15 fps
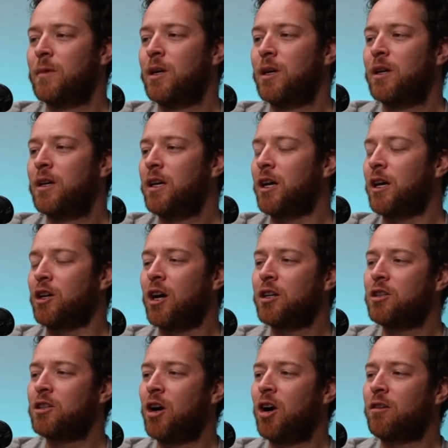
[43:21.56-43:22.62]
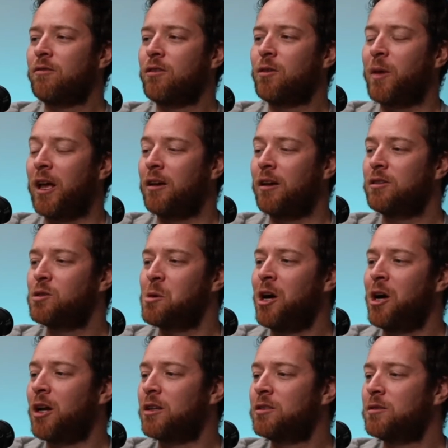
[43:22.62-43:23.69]
Yeah, not a dog for me, to be
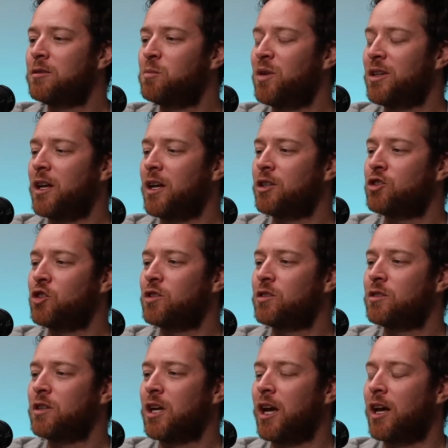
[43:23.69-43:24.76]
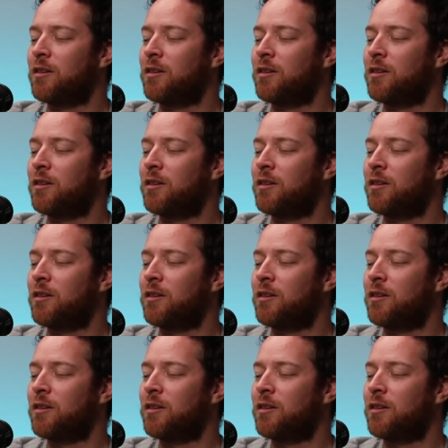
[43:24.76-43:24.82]
honest, but that's just, again,